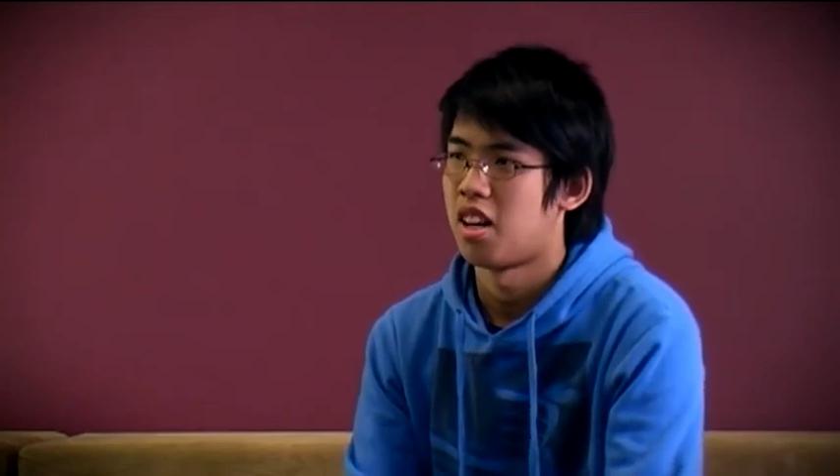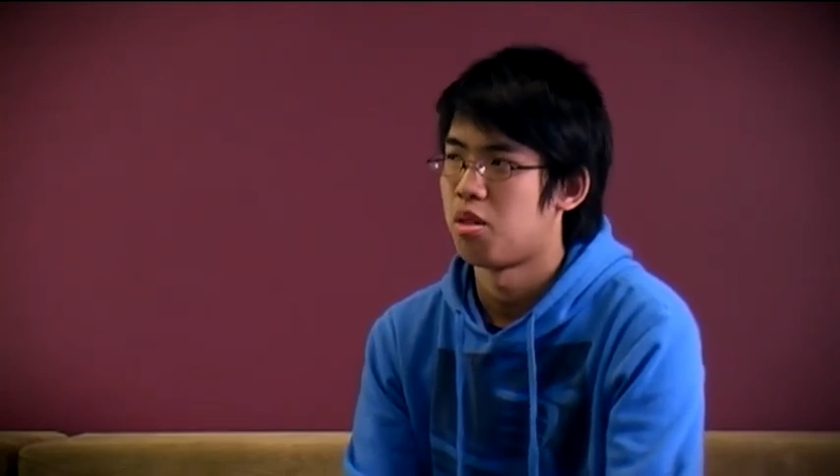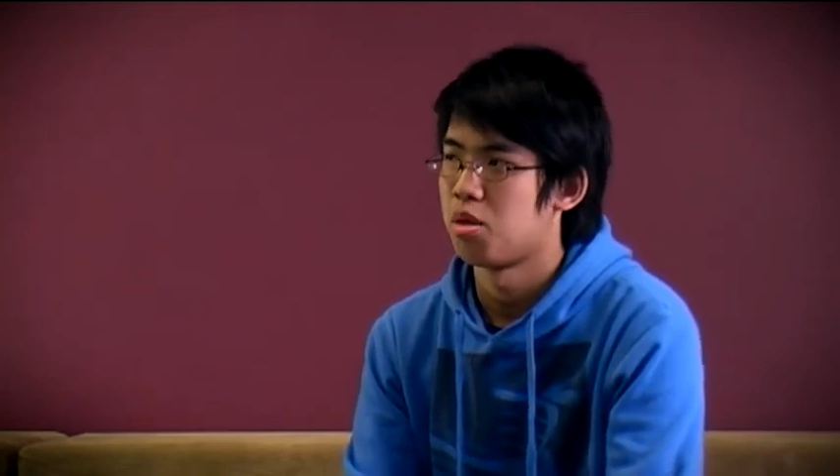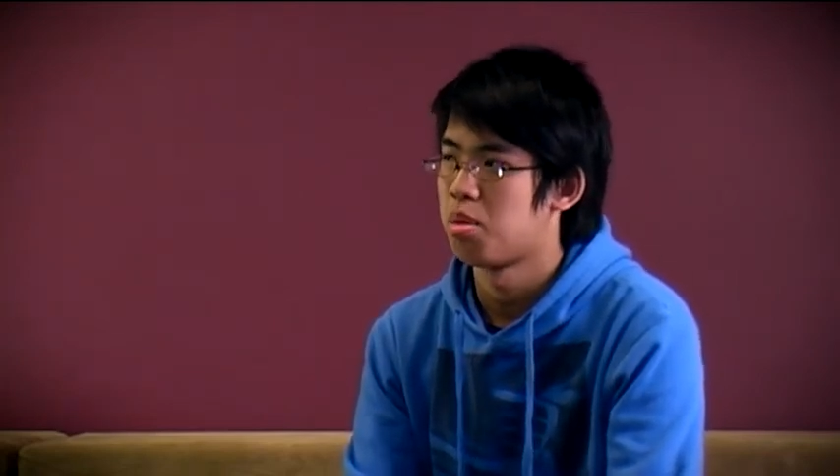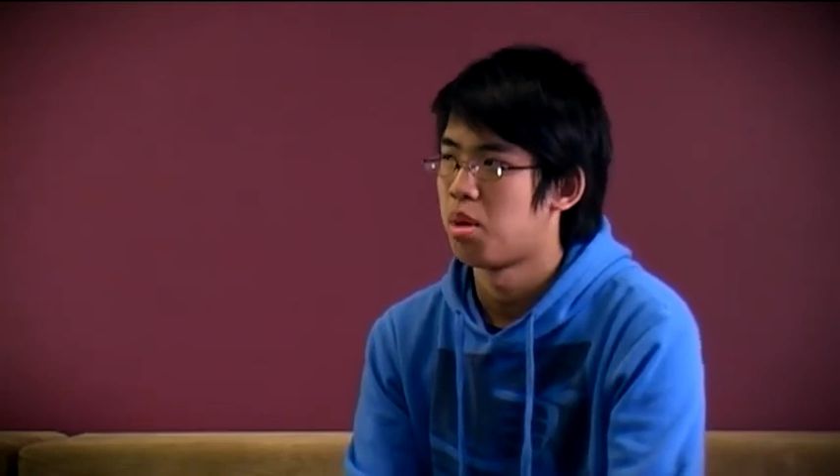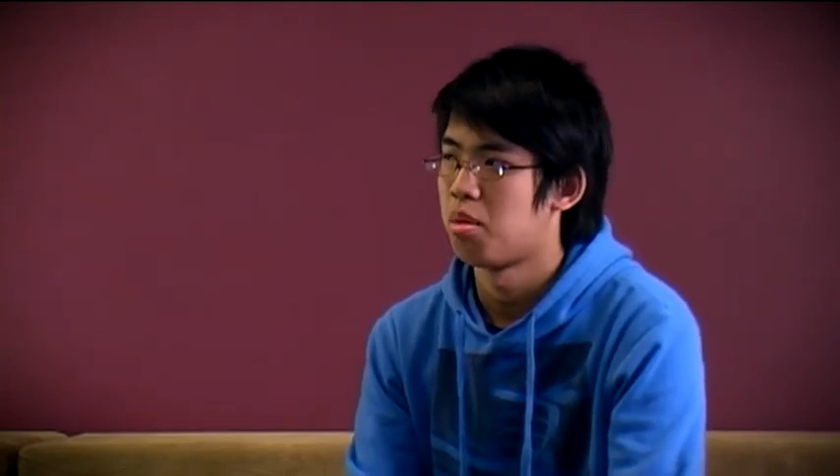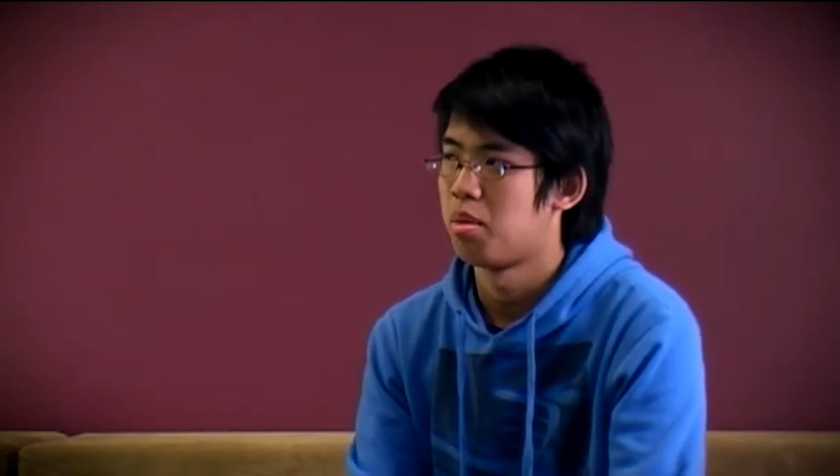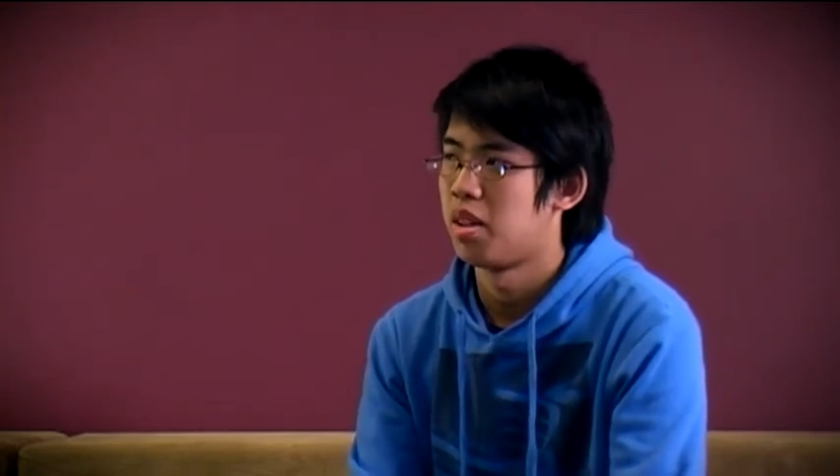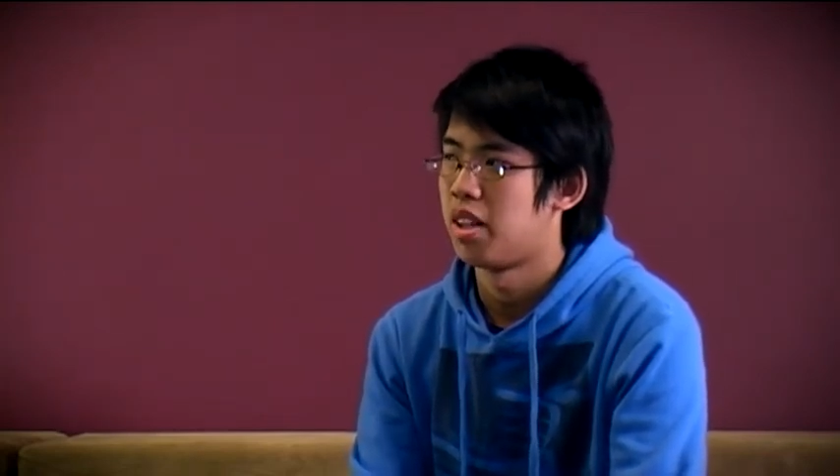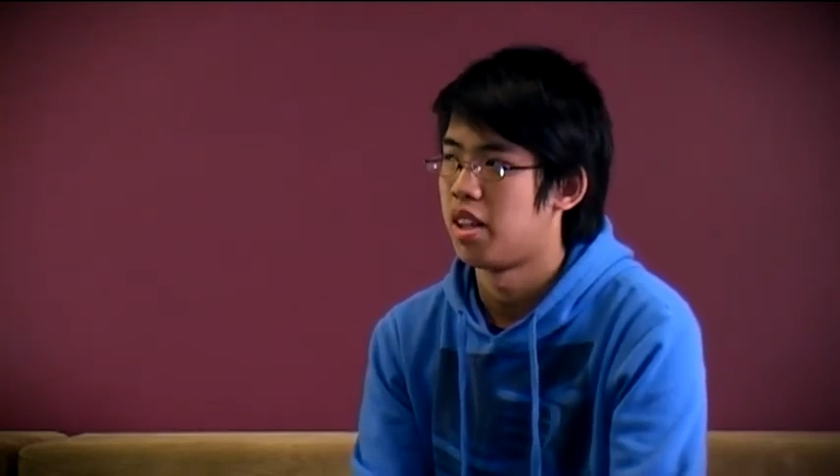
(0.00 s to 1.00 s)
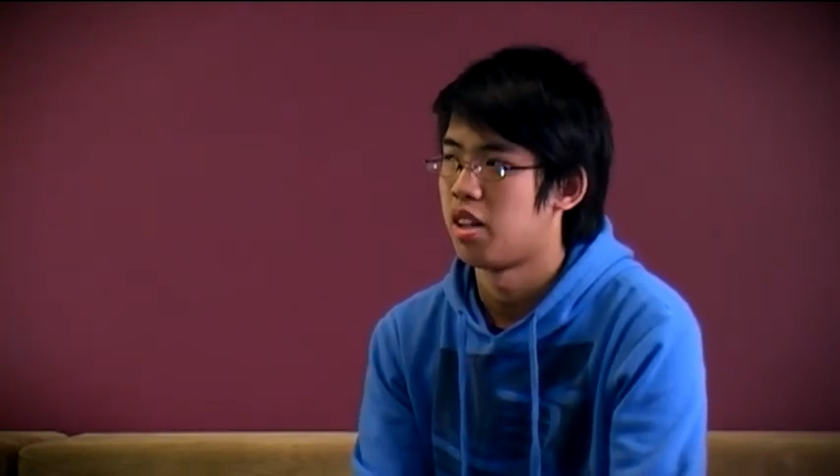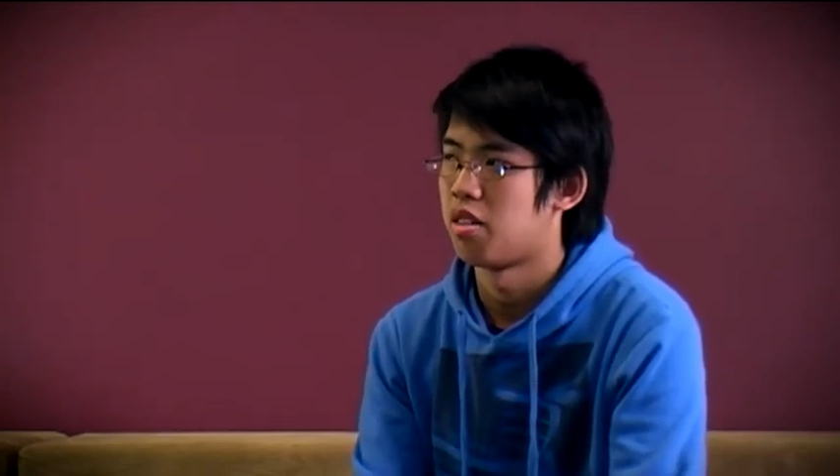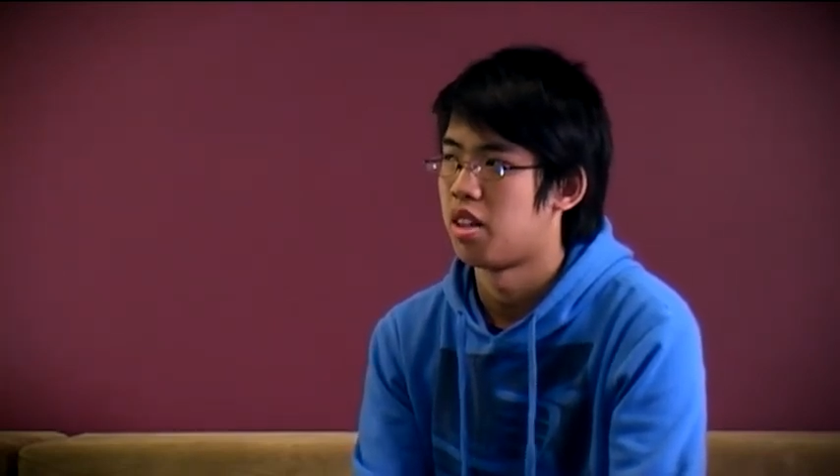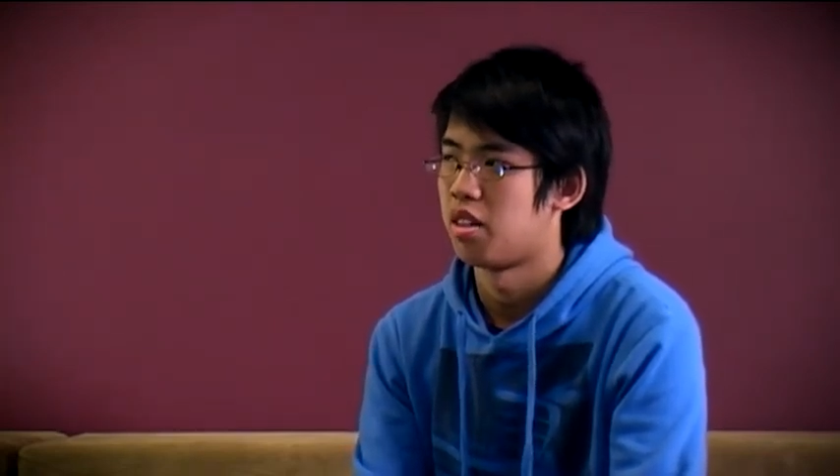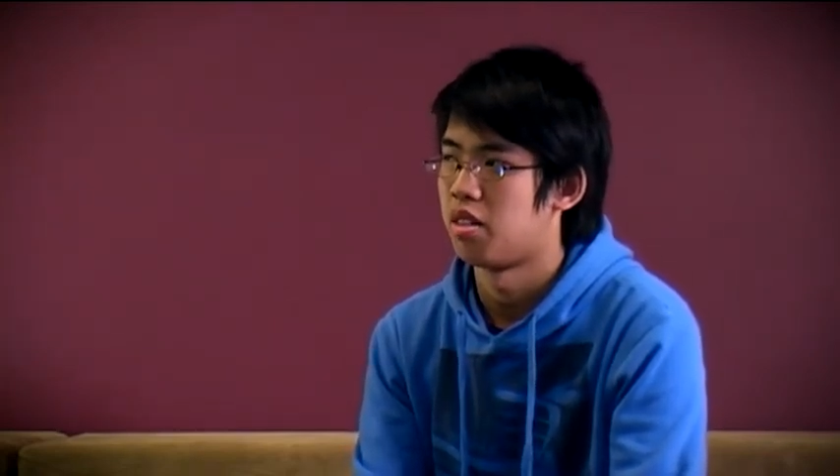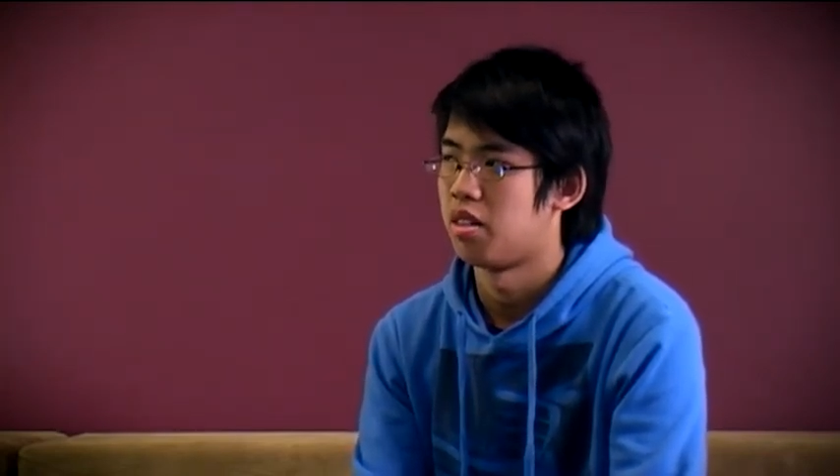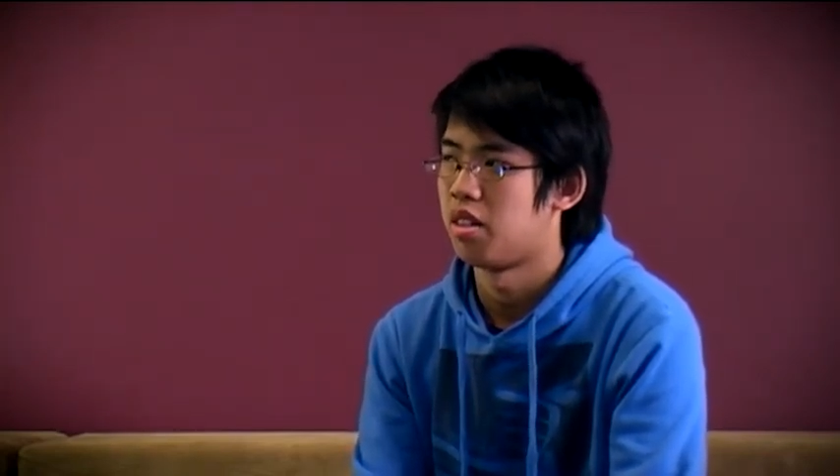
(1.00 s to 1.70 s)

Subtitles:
was probably around,